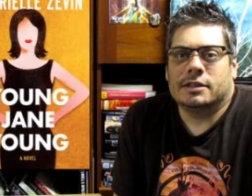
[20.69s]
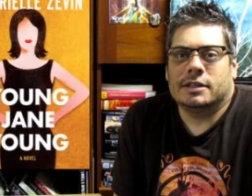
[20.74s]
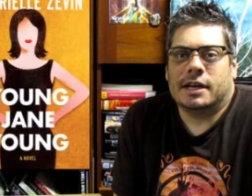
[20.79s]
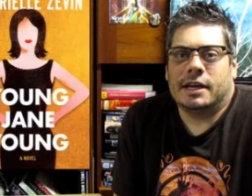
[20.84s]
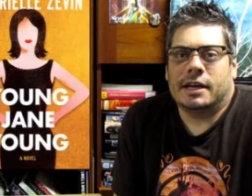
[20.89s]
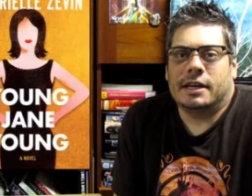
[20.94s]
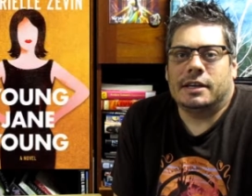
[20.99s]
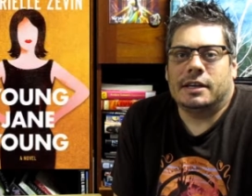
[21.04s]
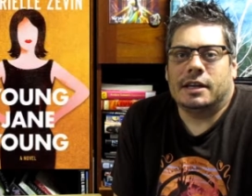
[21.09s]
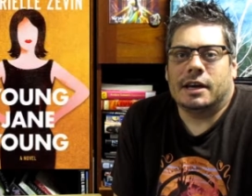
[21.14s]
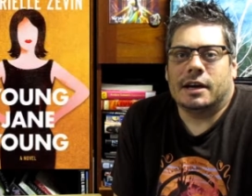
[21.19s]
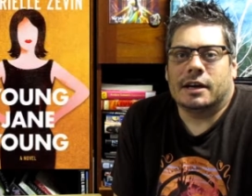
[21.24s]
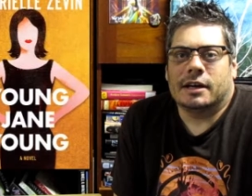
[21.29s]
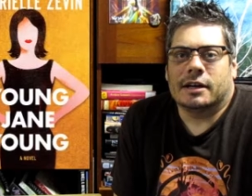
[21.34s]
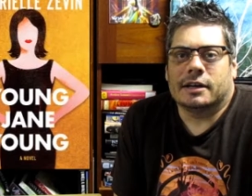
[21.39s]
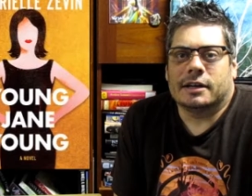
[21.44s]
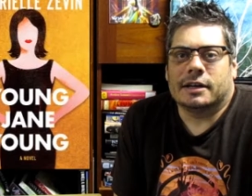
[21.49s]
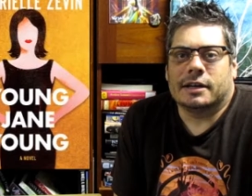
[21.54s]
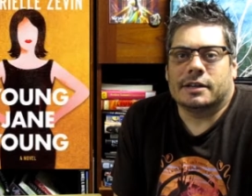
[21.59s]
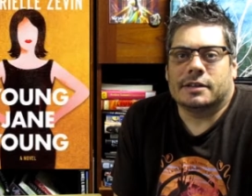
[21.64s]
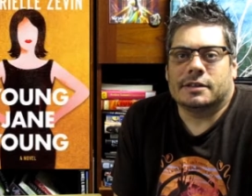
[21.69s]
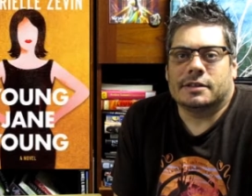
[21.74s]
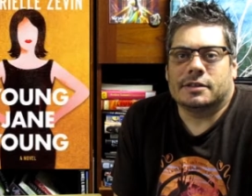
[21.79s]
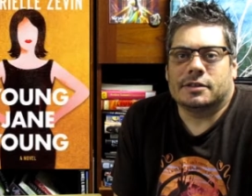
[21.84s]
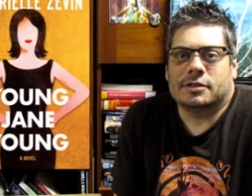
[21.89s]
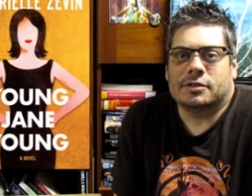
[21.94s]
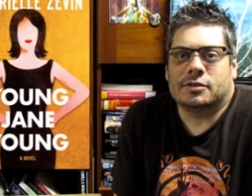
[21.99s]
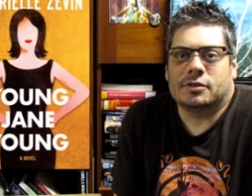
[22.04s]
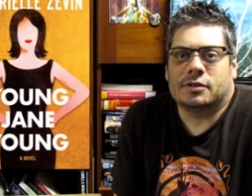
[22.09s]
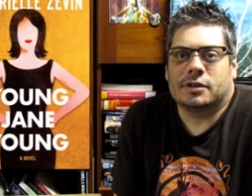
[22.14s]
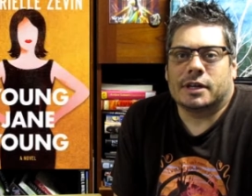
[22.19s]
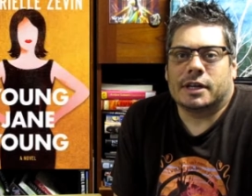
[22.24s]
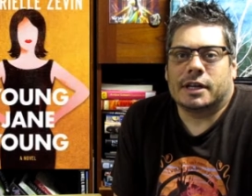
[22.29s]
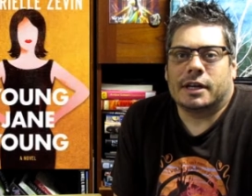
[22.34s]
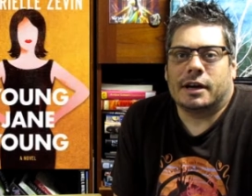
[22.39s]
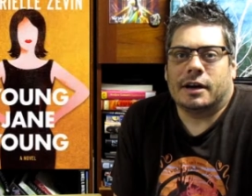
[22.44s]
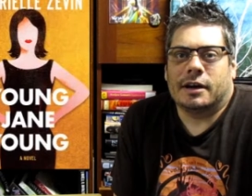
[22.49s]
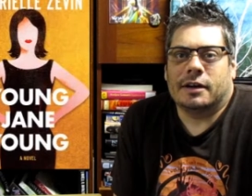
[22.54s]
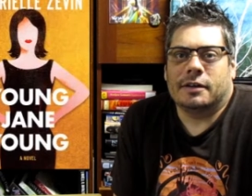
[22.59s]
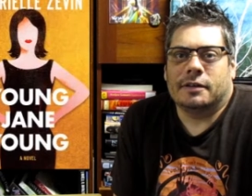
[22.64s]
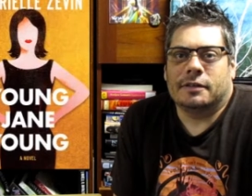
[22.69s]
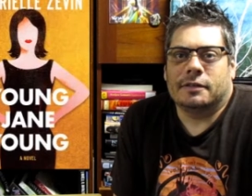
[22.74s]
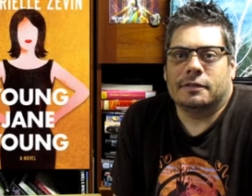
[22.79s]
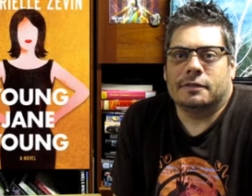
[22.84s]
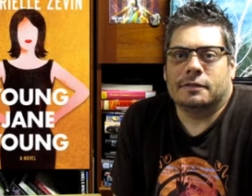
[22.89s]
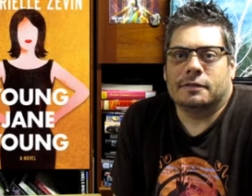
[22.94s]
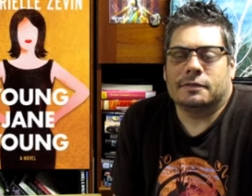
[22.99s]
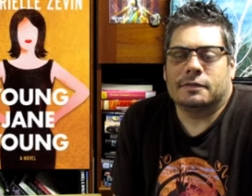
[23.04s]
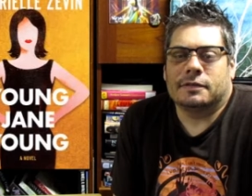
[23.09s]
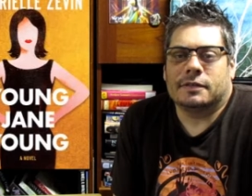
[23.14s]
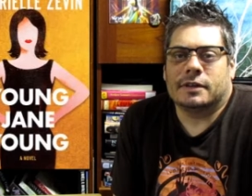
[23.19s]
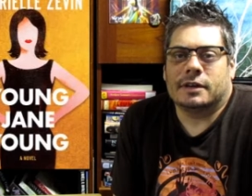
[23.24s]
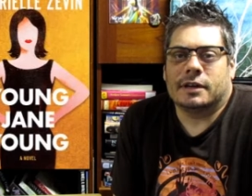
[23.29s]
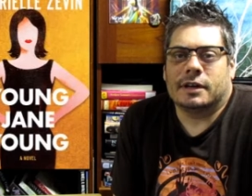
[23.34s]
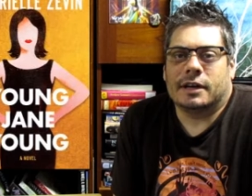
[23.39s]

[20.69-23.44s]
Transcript: Jane Young is the story of